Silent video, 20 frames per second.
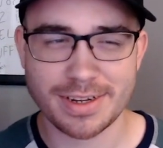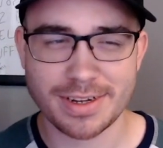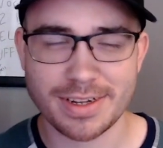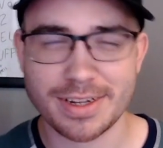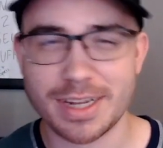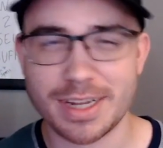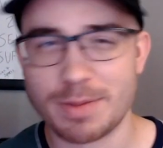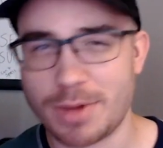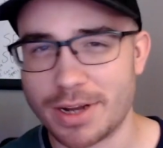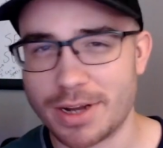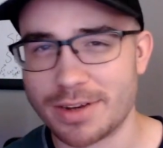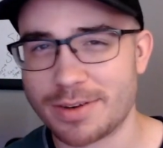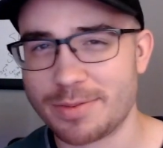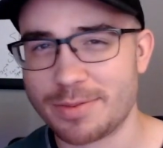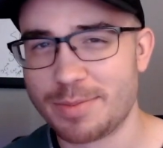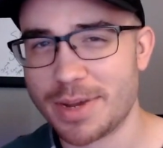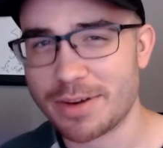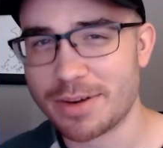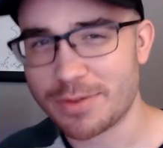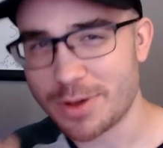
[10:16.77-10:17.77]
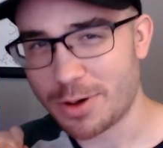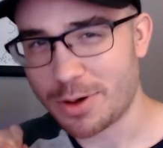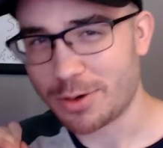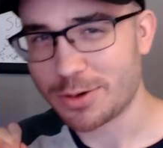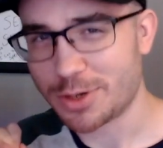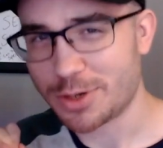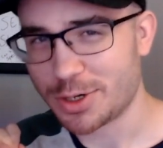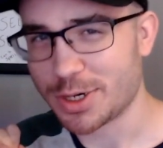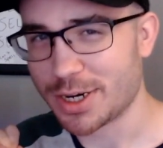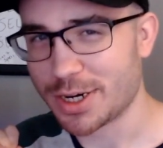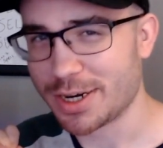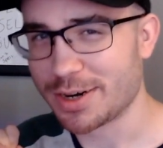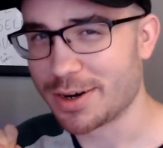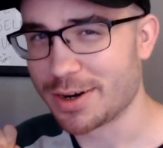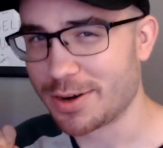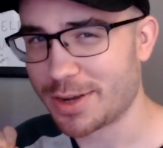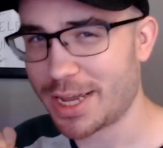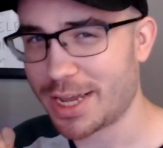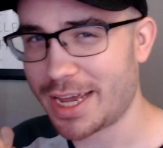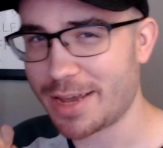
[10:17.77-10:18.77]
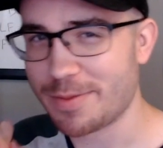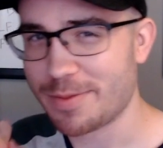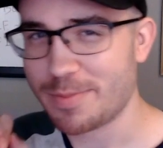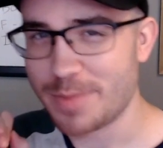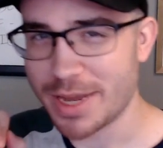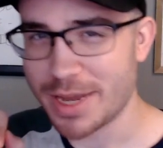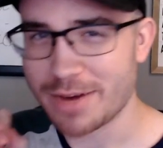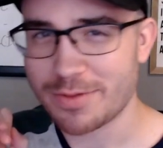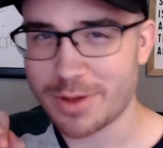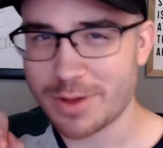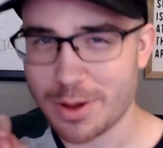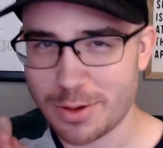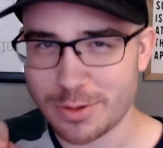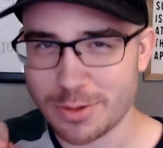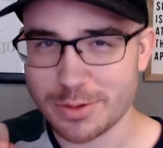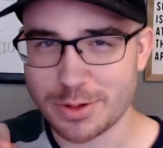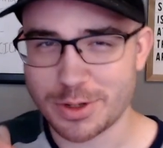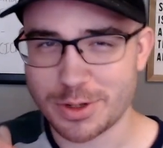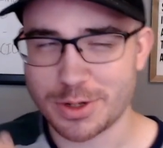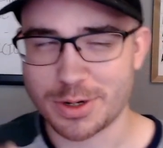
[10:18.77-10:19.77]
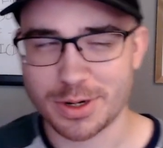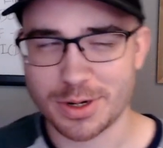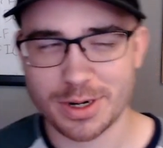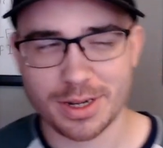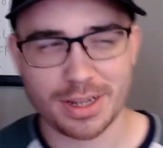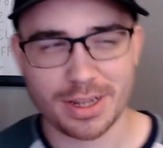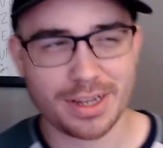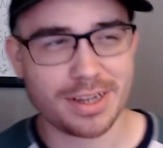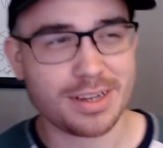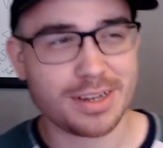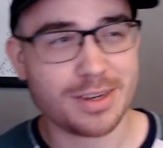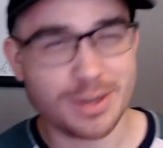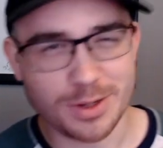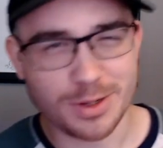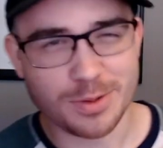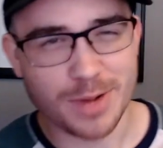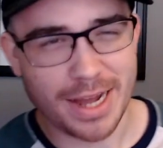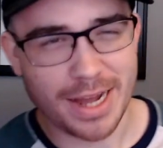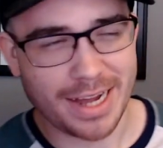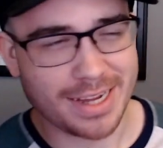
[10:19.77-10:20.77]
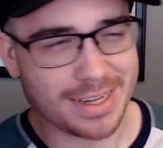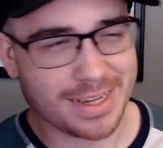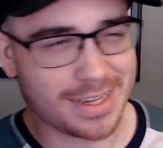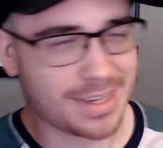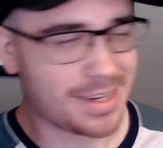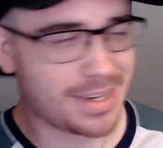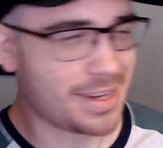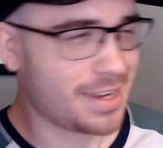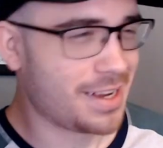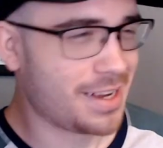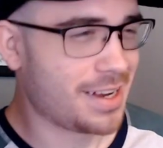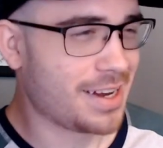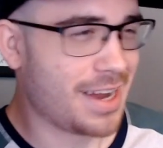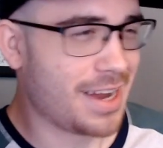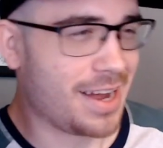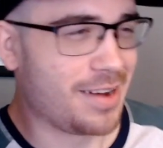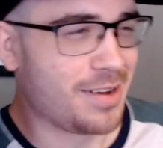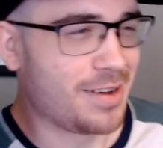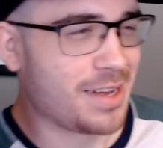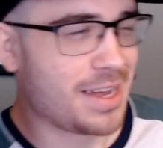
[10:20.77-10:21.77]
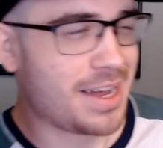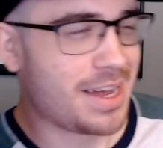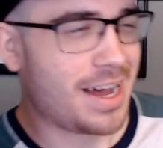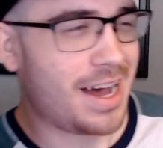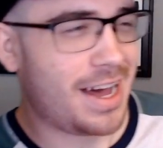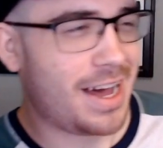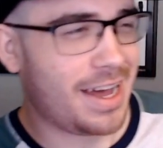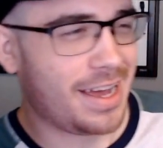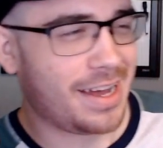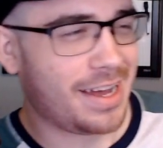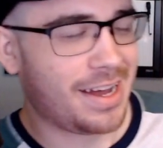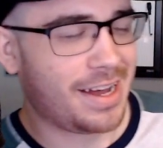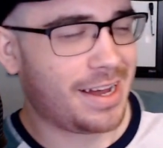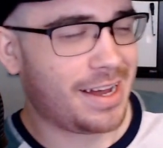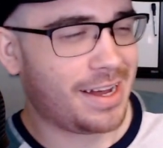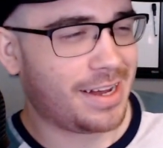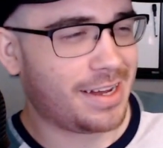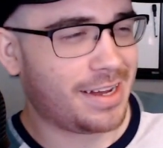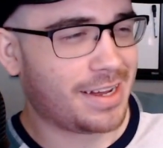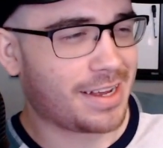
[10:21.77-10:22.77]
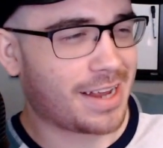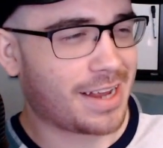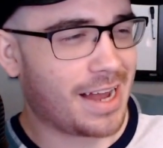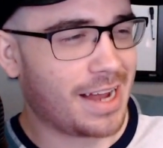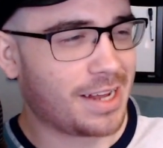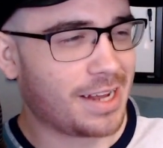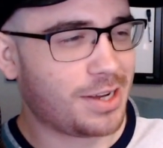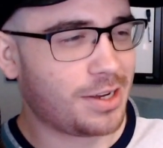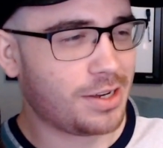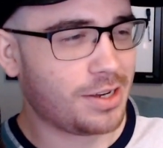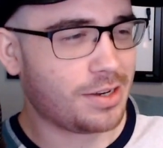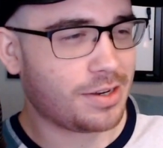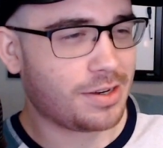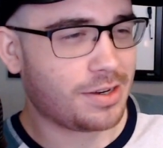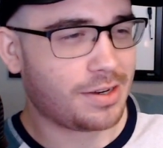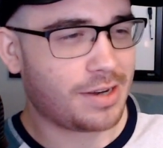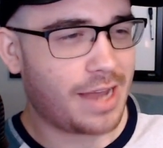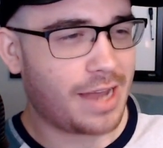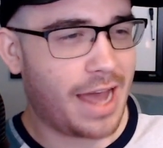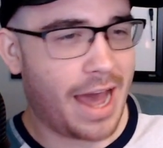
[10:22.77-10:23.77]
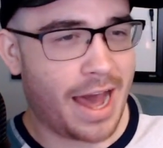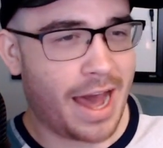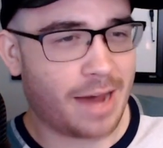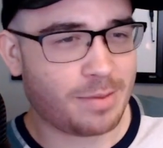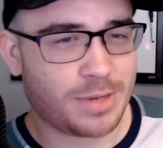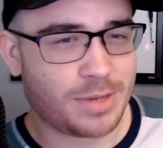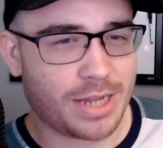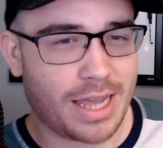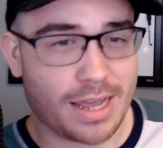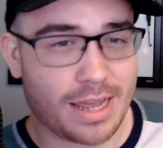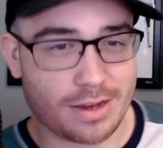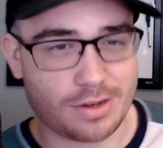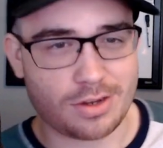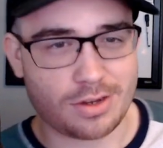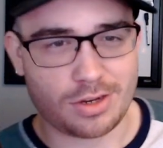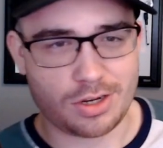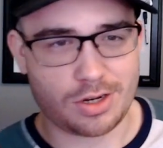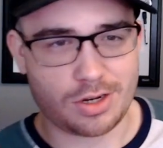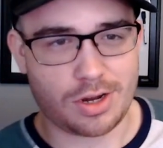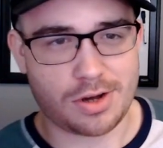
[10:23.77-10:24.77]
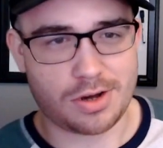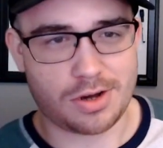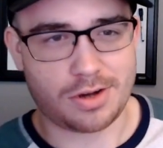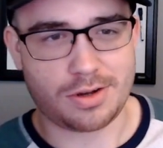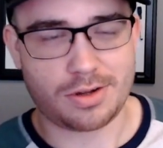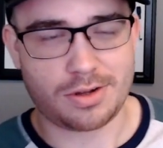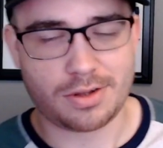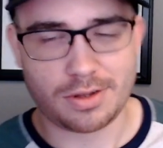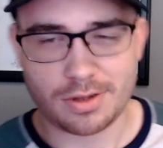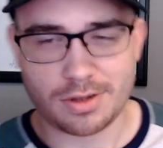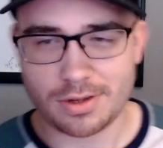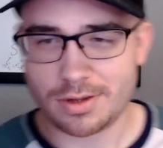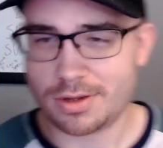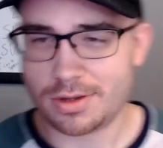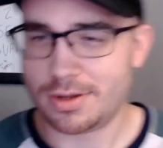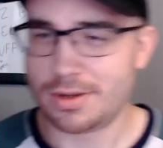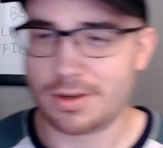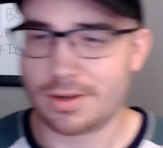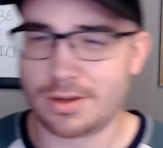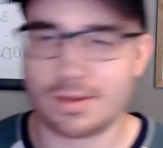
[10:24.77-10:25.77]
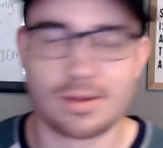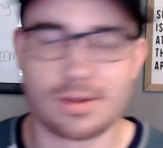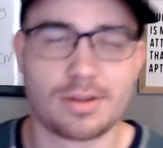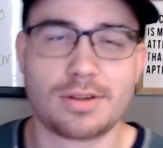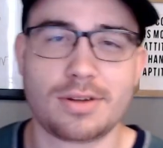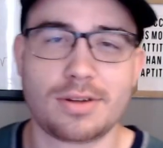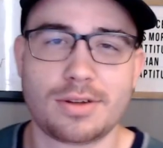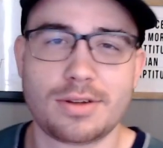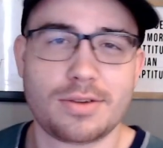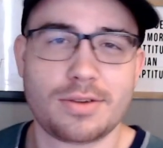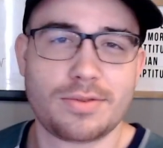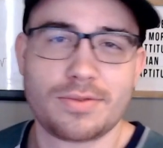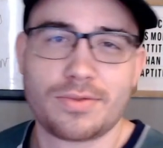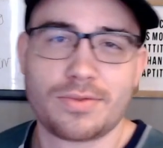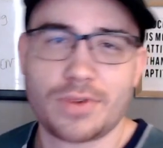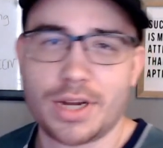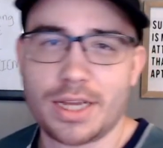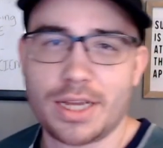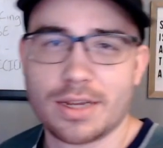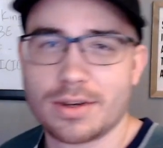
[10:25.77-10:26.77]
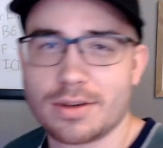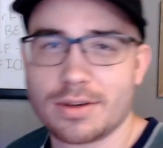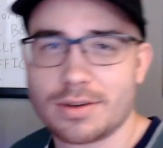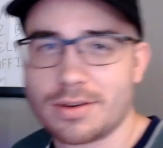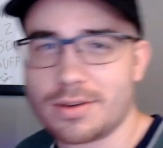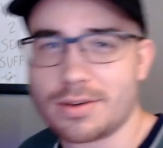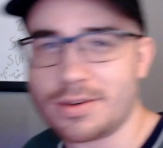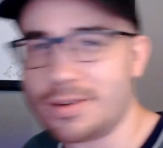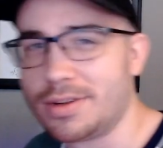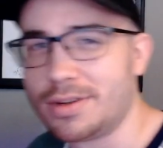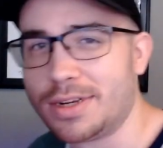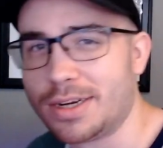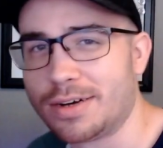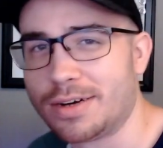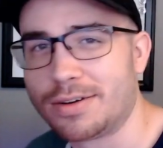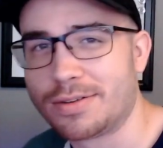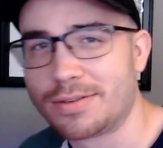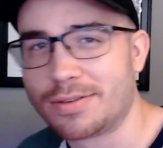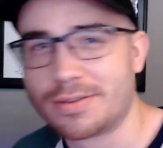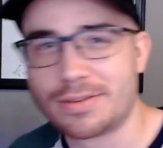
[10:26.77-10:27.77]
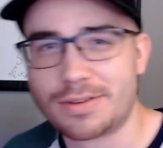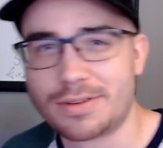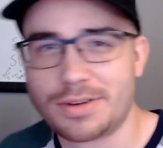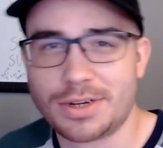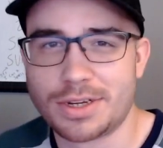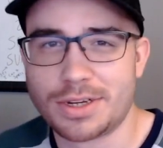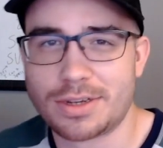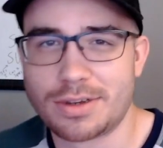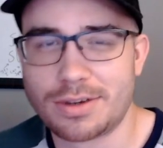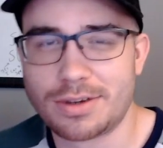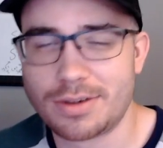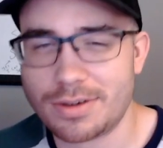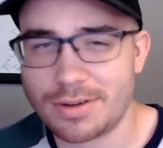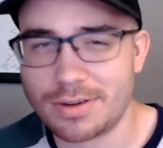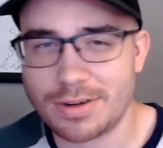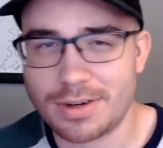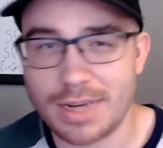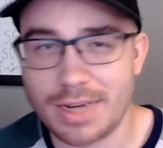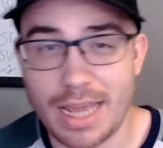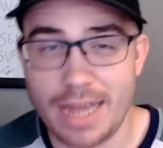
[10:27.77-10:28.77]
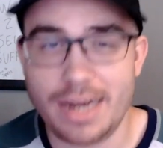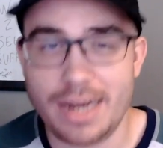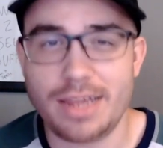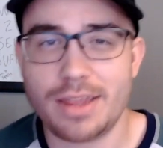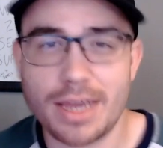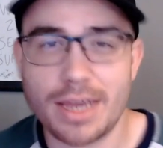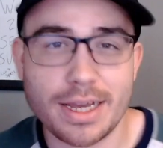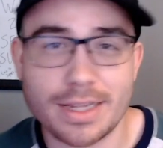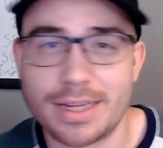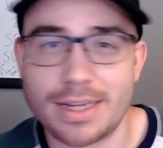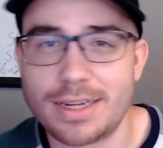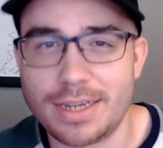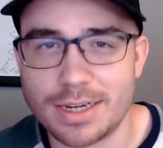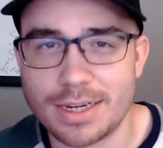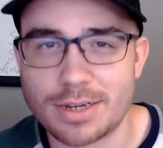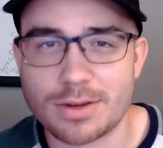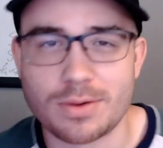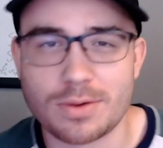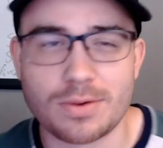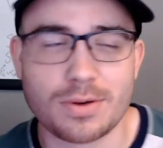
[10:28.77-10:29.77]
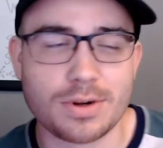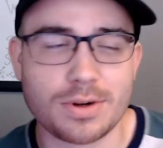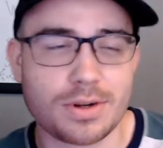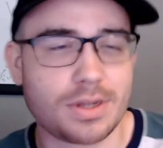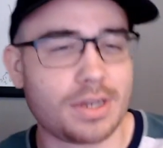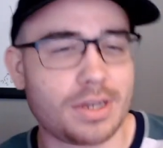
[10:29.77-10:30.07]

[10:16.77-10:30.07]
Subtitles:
come on, men of culture here, okay? Men of culture, do as. Now I couldn't apt install freaking, just anything like Discord,